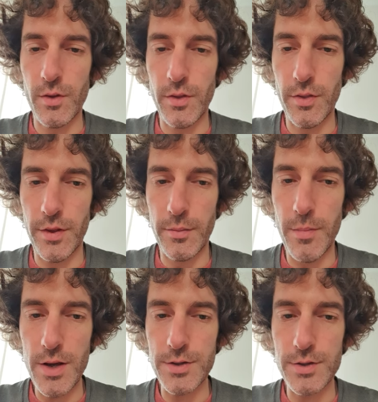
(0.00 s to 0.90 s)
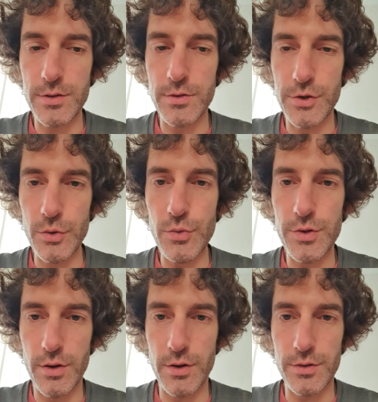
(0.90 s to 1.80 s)
The mice do
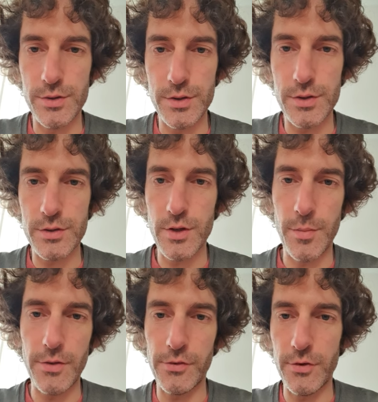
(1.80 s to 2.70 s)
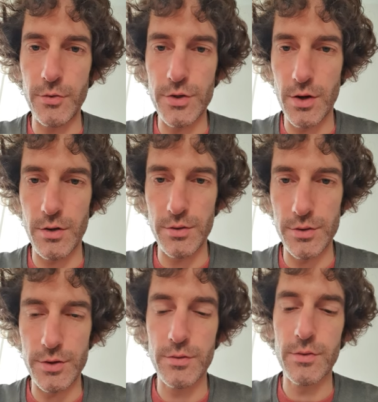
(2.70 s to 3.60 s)
turns. The mice do
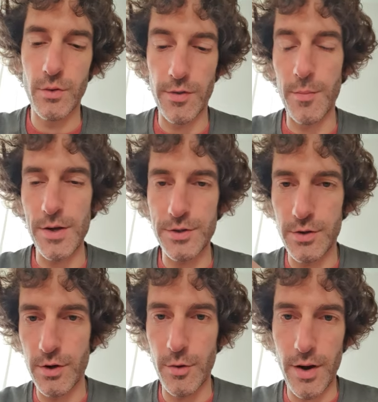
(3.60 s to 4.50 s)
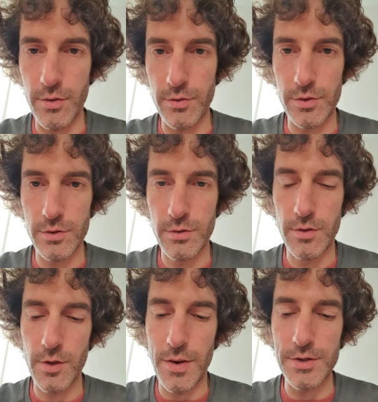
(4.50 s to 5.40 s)
turns. Or the mice turn around.
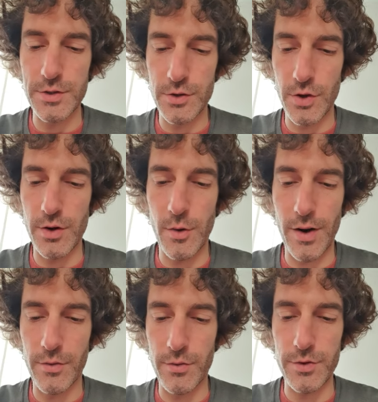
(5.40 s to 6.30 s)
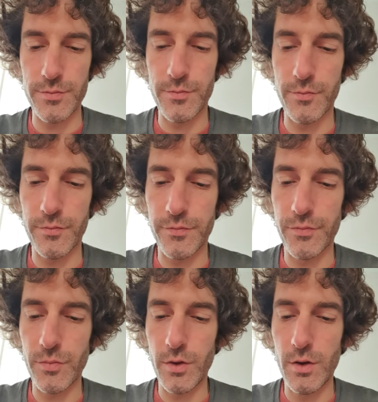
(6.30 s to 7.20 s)
The mice turn around.
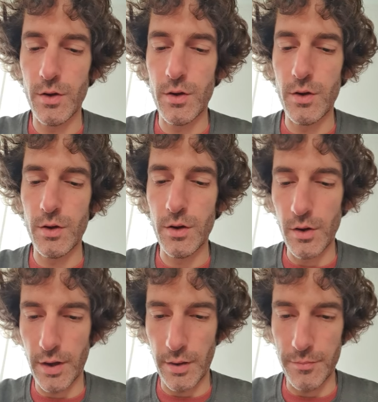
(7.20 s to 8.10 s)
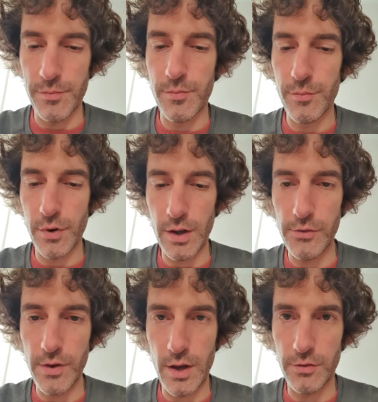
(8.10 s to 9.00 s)
Okay,
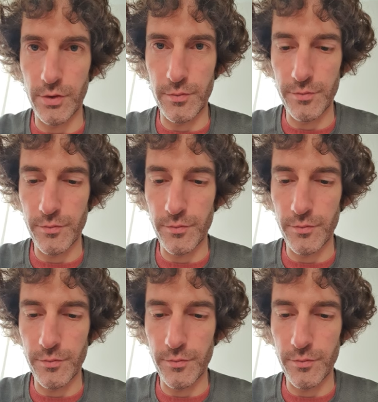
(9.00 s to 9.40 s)
pronunciation.